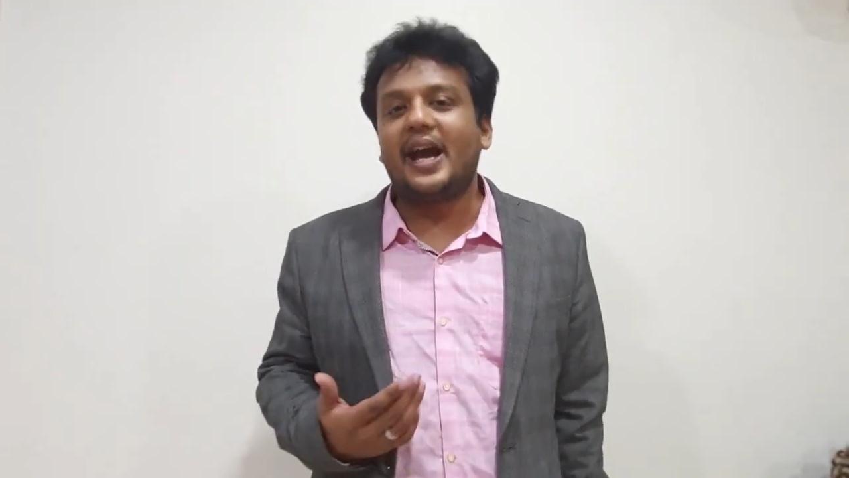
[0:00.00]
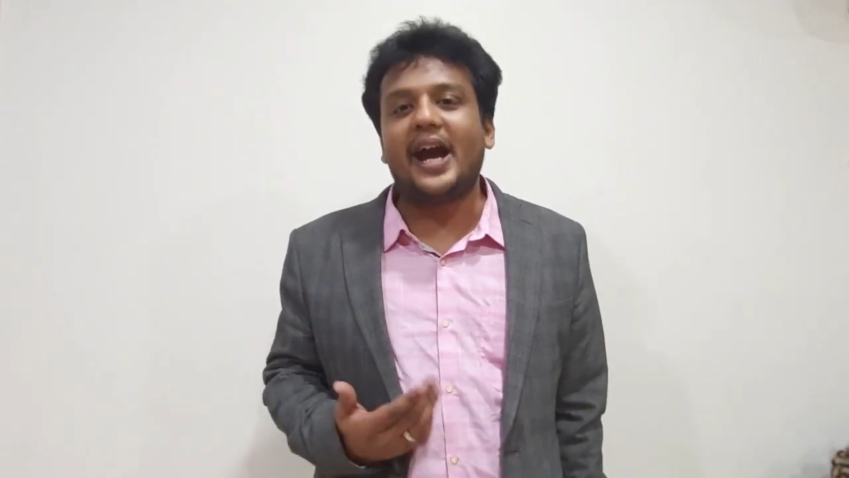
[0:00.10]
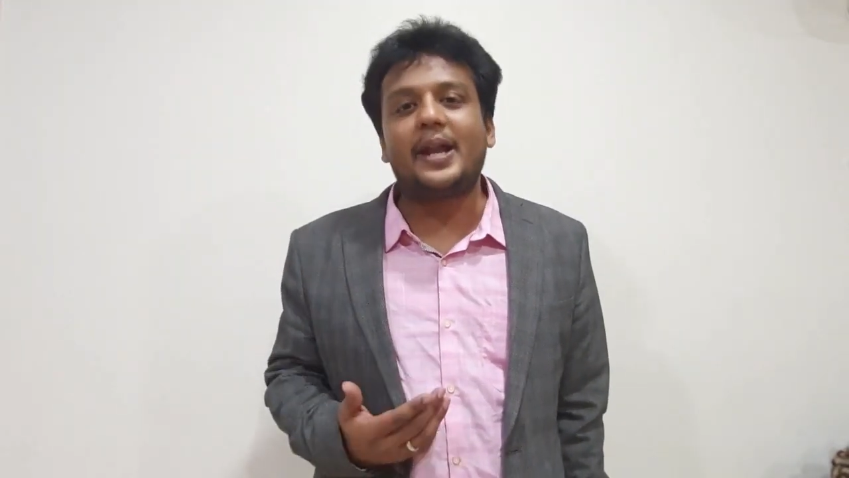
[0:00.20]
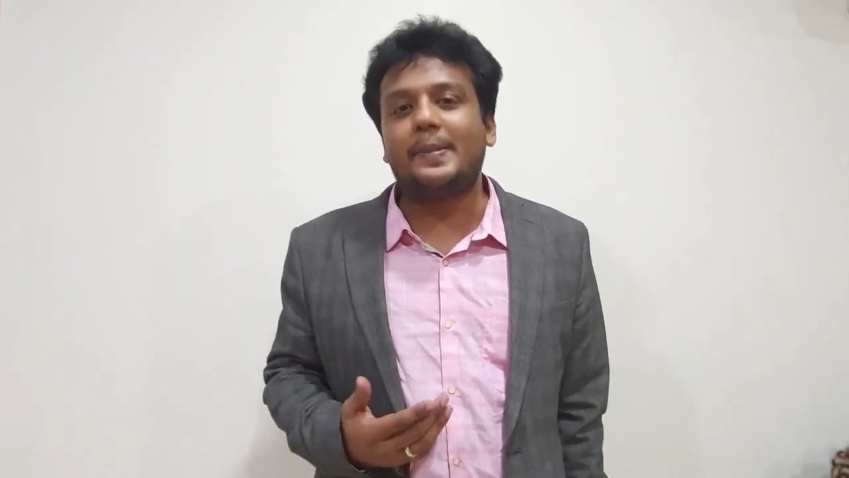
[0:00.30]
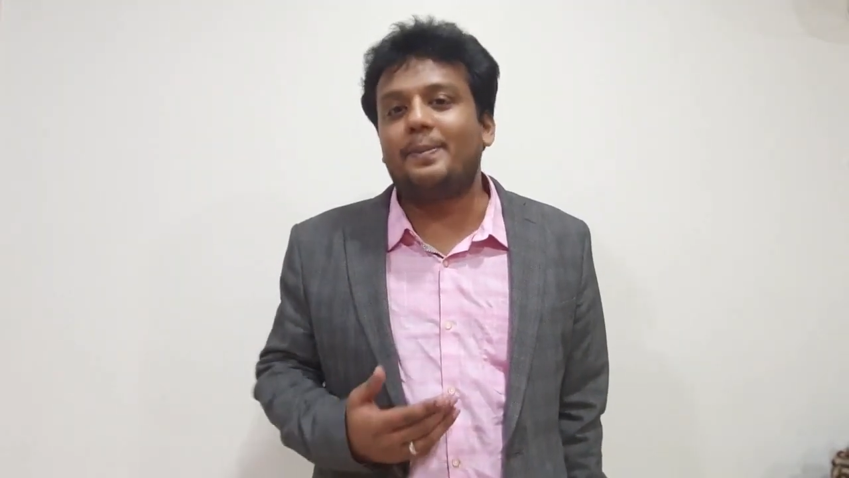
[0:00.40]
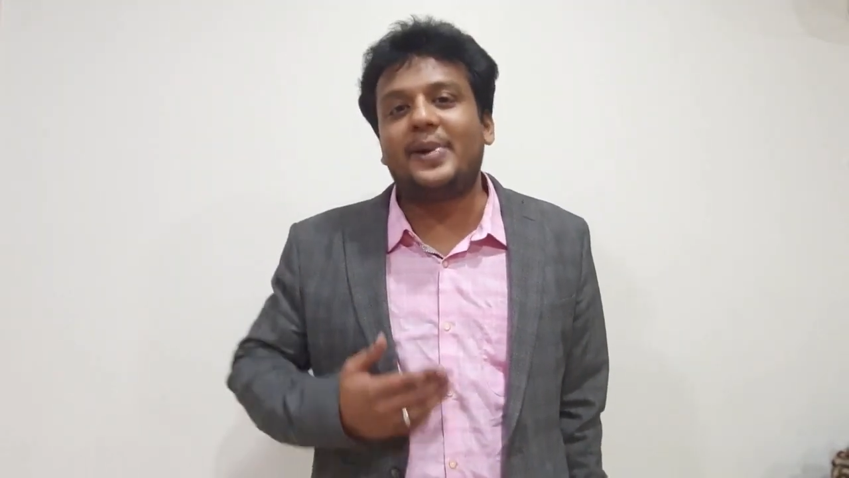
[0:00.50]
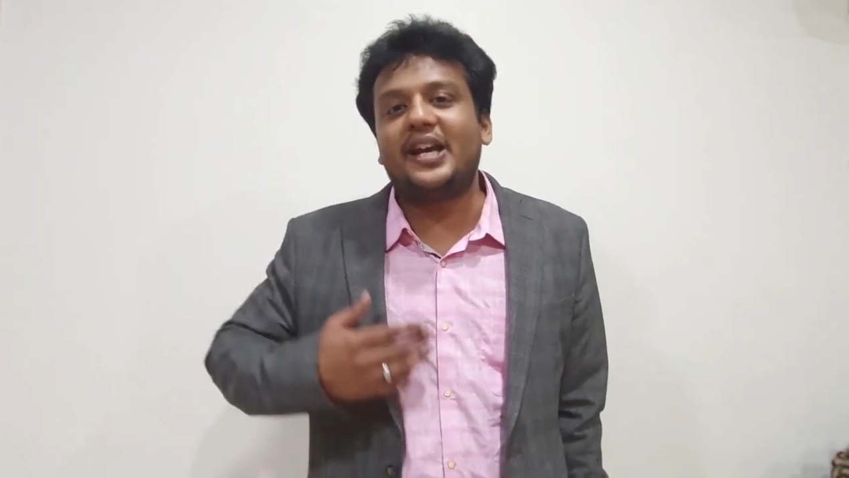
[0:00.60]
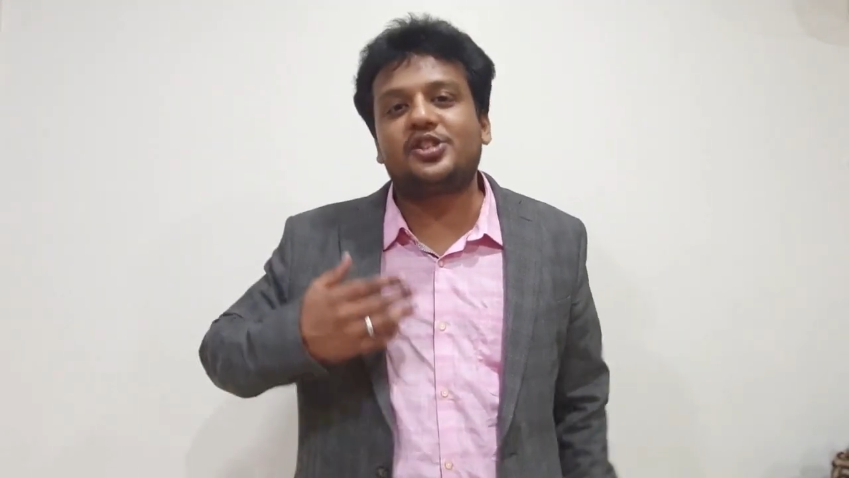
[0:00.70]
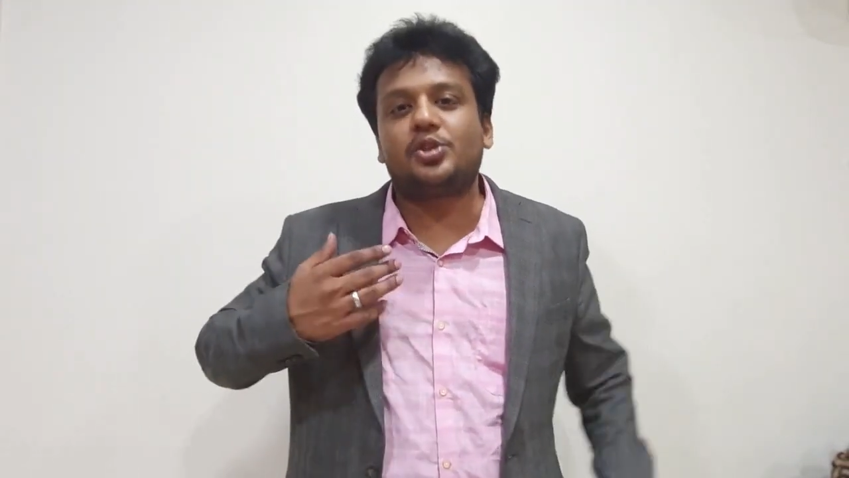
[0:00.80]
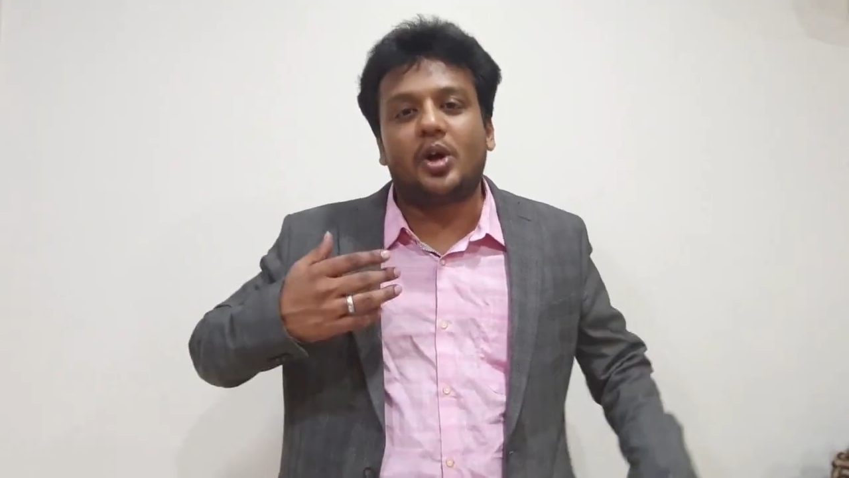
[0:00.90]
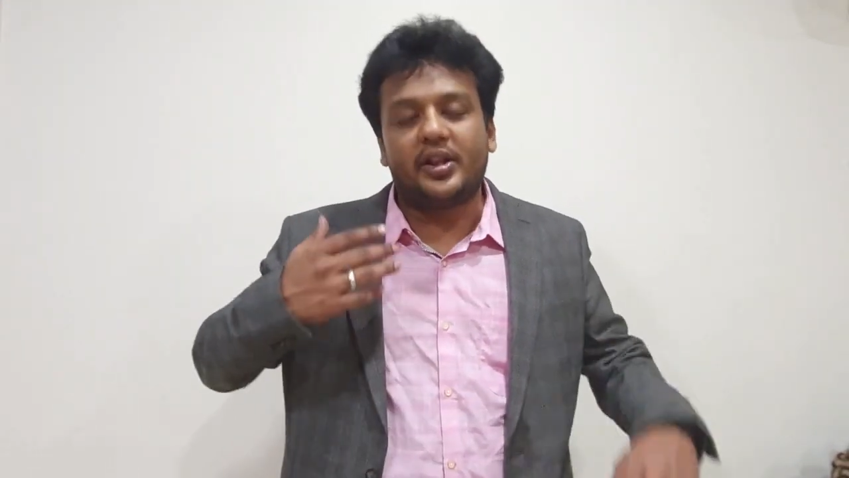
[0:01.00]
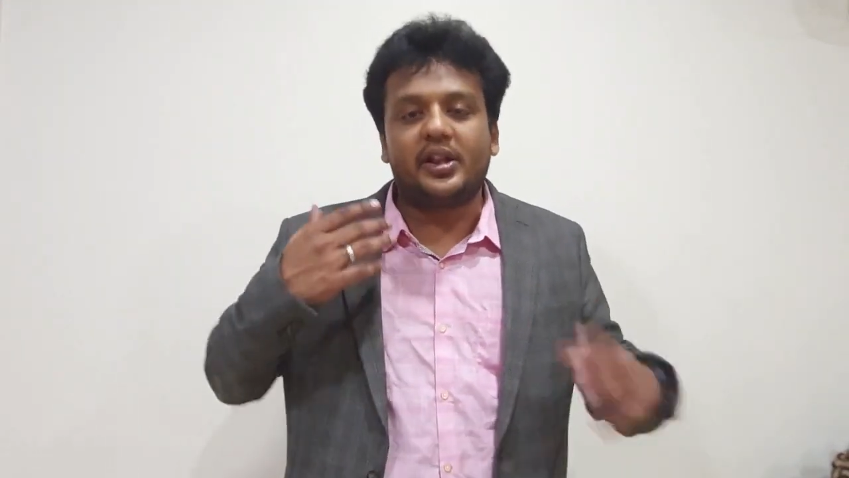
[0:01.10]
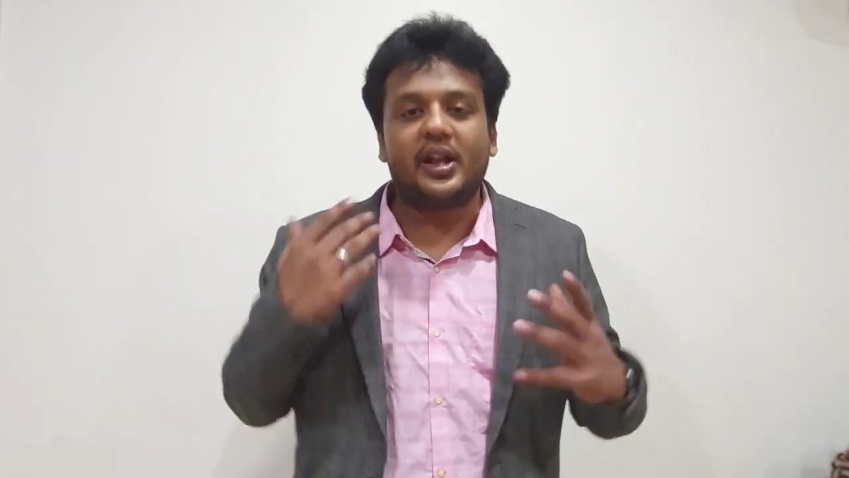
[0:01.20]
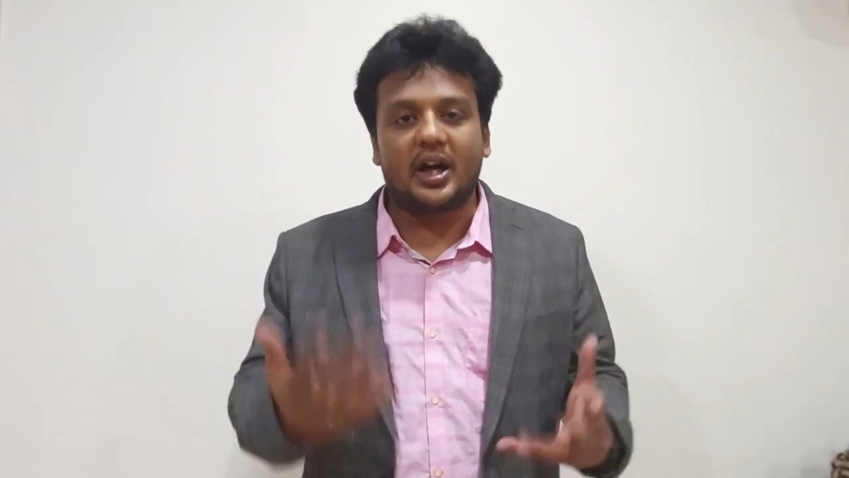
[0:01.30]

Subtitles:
and based on the